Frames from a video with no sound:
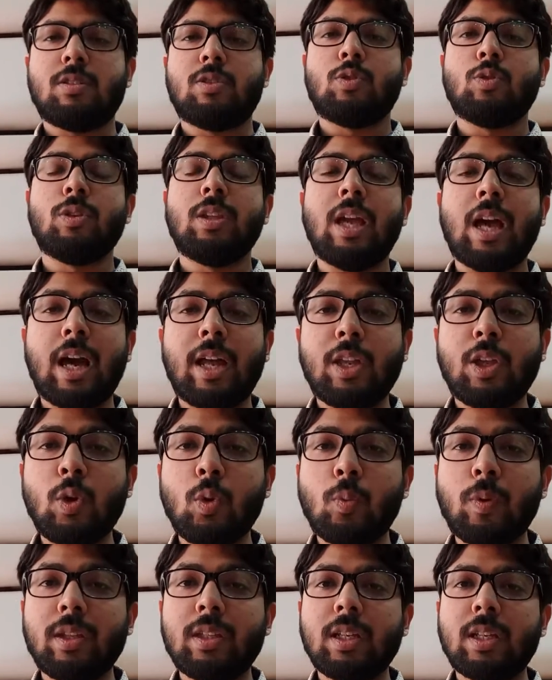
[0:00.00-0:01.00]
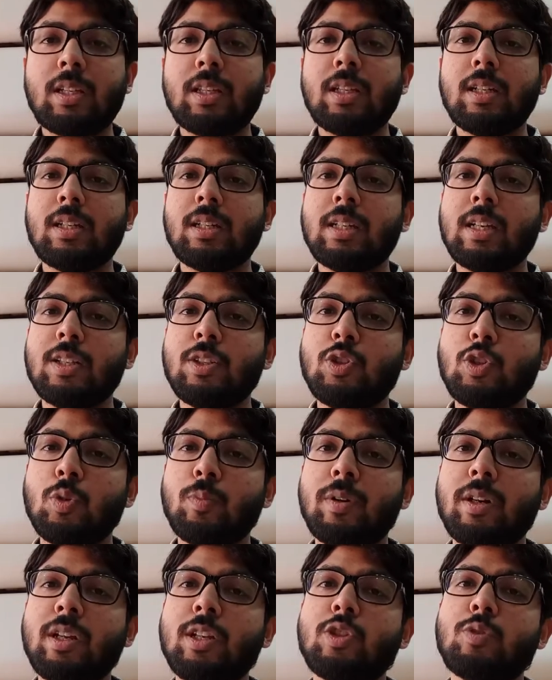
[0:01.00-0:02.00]
So they argue whether the
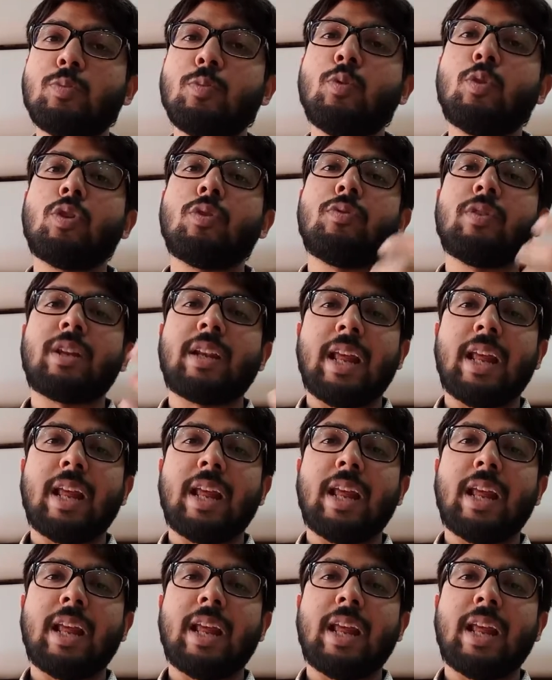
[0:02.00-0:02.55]
consumer is more of a